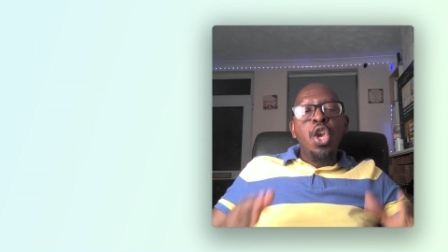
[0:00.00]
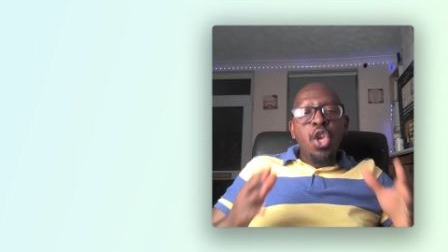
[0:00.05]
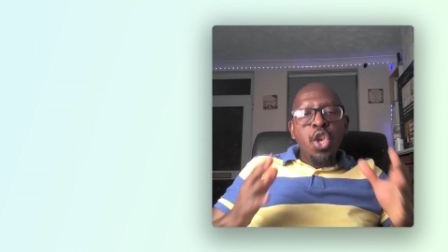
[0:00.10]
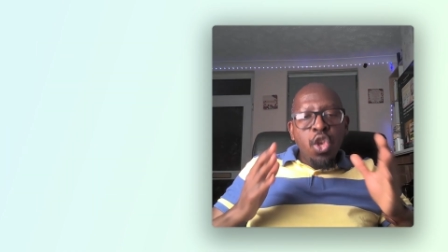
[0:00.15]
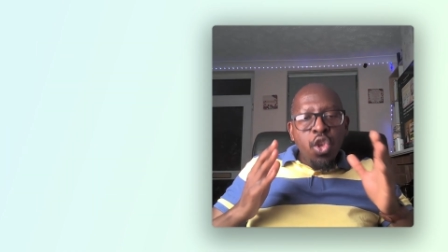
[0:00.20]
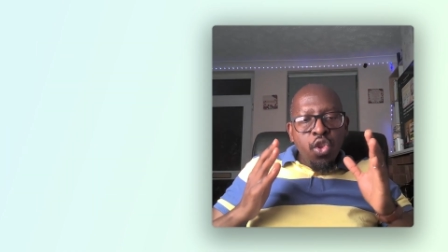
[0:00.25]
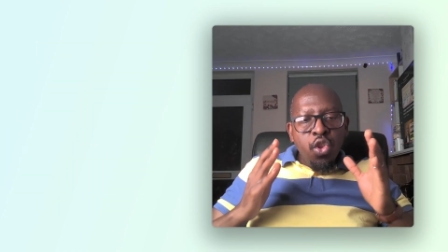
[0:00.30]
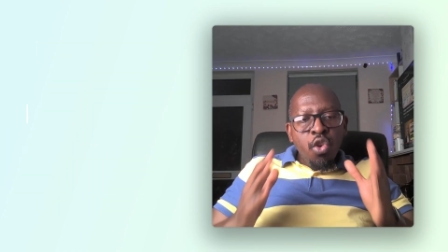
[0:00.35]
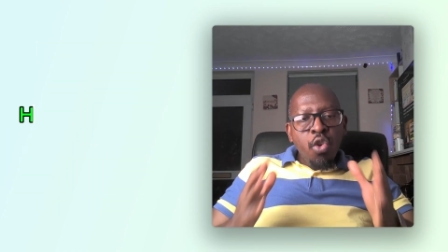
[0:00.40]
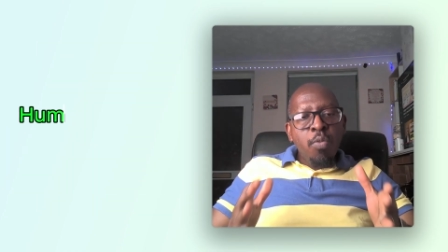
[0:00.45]

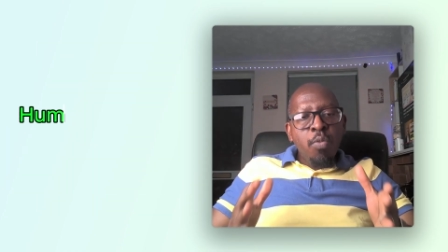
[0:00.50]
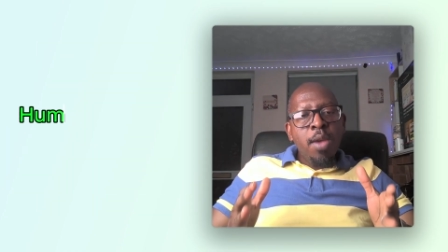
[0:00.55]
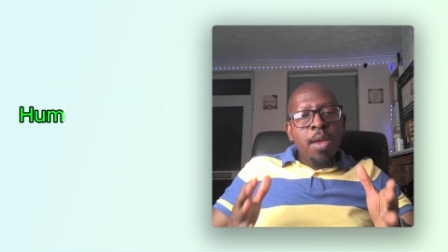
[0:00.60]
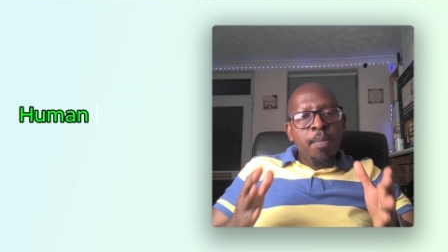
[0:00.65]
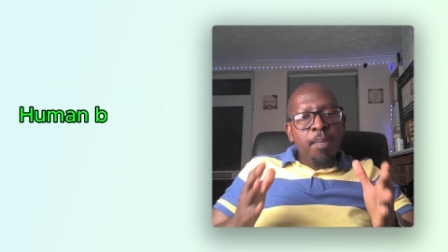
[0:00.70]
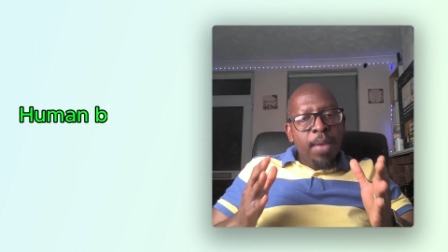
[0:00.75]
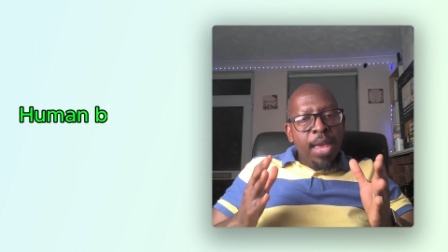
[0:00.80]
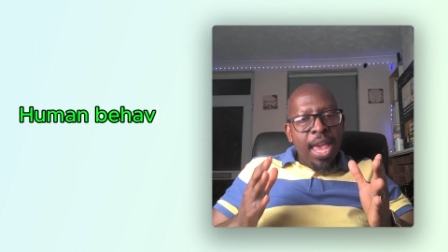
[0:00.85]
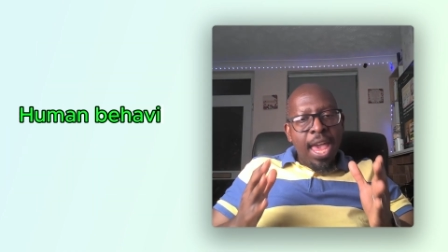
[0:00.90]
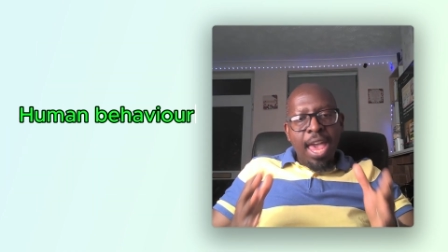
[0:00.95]

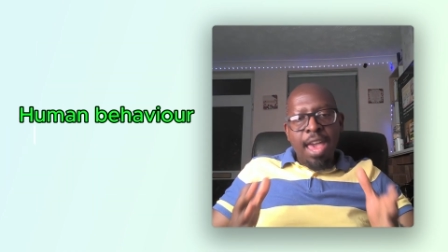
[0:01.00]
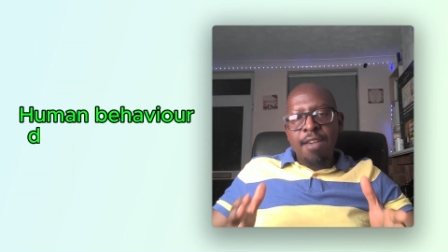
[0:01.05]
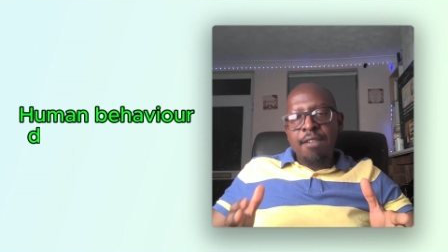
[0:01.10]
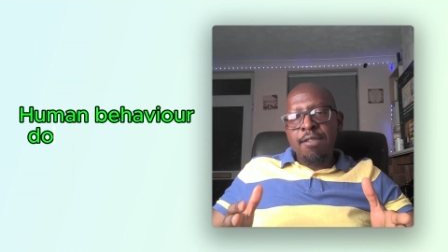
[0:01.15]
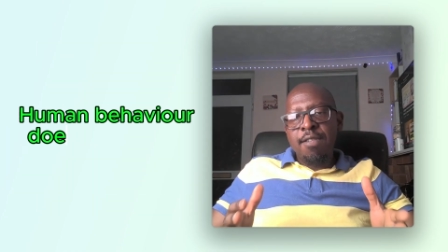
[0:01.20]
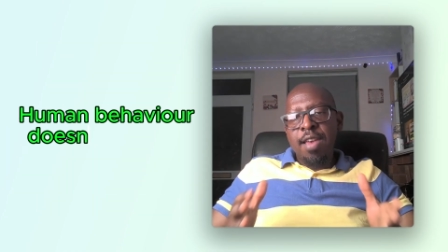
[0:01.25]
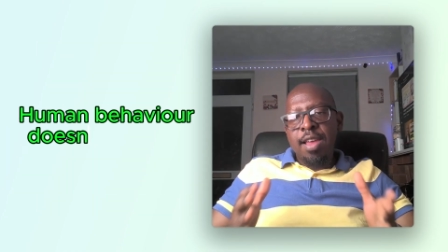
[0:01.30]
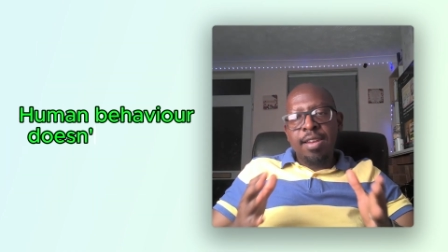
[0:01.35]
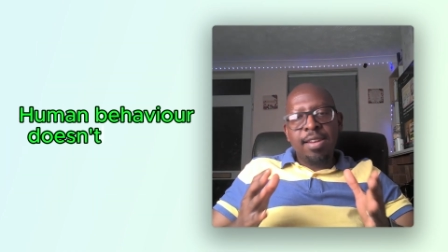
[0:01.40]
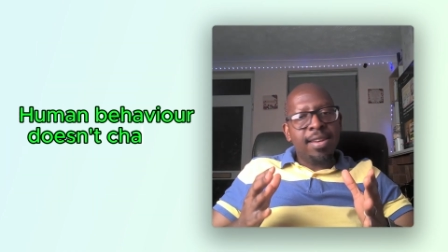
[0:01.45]
Human
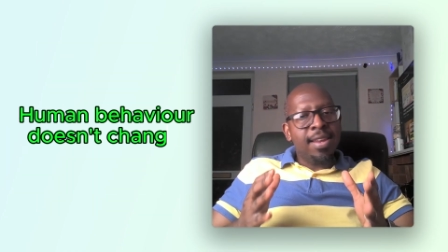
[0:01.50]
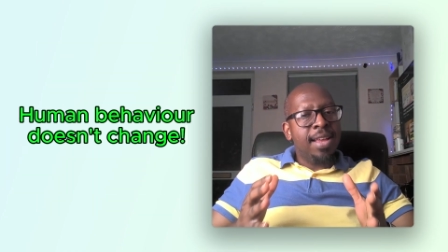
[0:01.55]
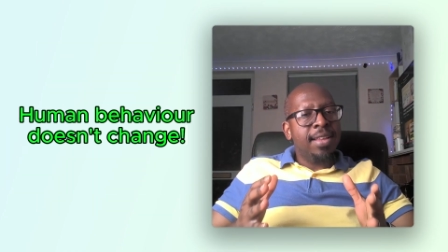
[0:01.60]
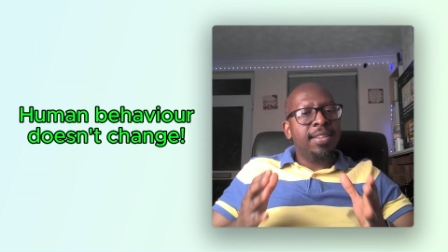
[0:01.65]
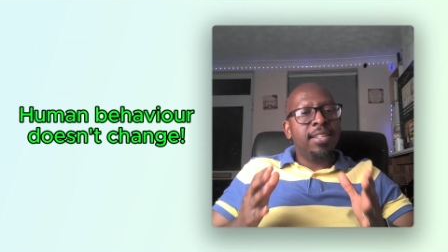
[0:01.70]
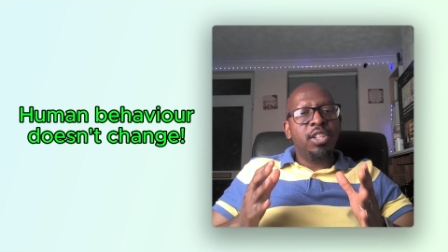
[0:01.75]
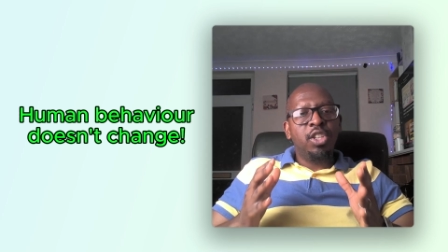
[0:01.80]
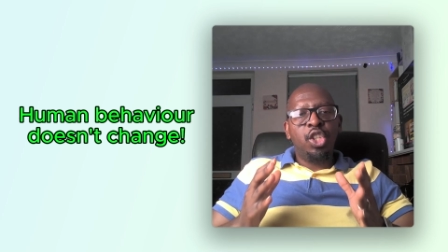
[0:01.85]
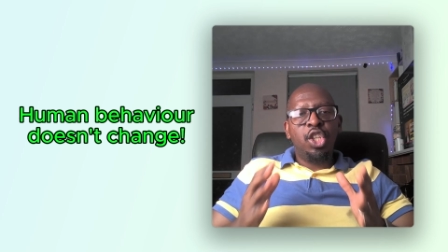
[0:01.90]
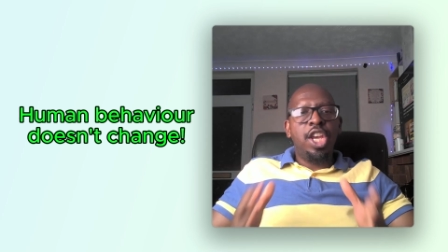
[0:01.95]
behavior
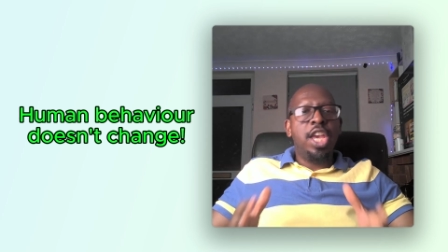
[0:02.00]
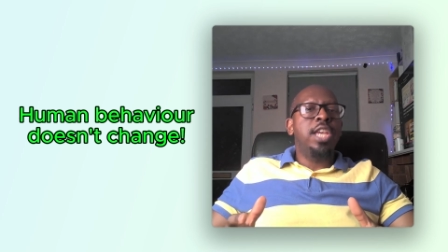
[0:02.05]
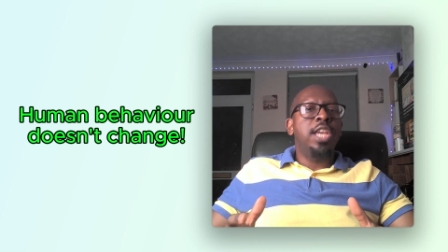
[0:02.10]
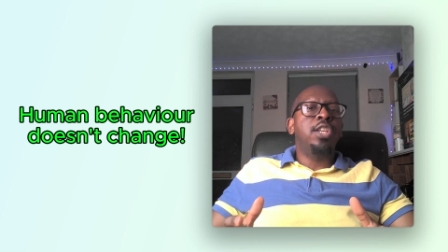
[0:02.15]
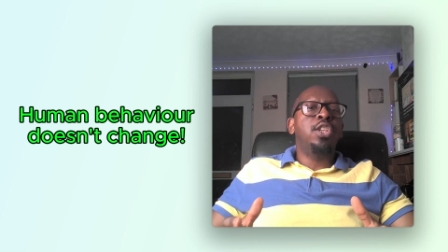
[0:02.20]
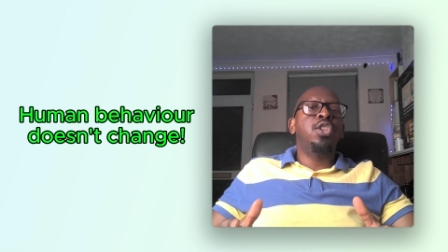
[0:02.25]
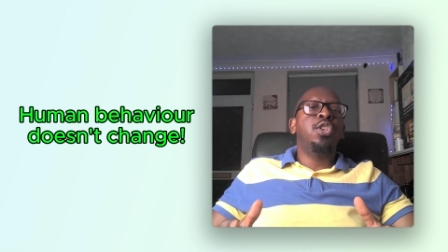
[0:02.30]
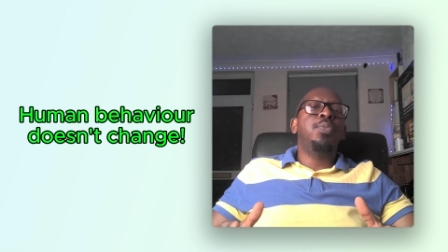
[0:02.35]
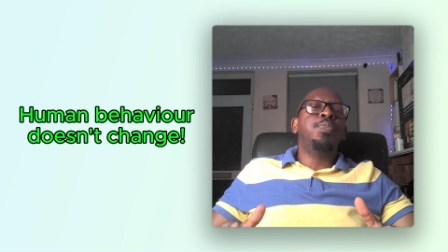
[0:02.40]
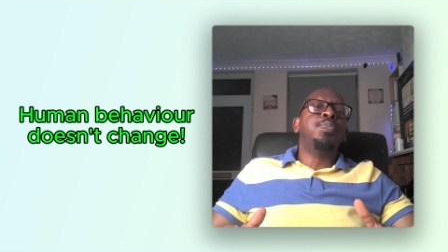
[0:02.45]
doesn't
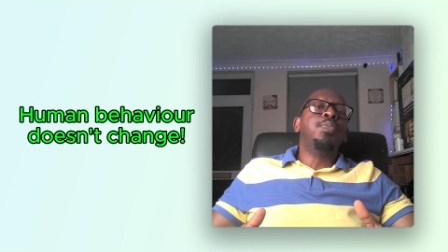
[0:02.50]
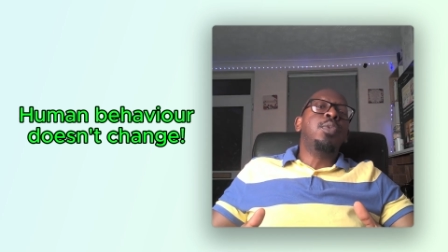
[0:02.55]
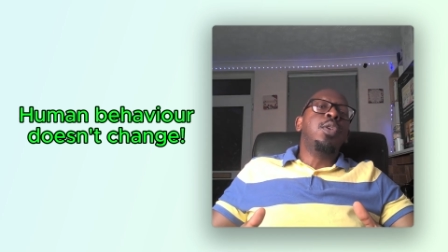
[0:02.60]
change.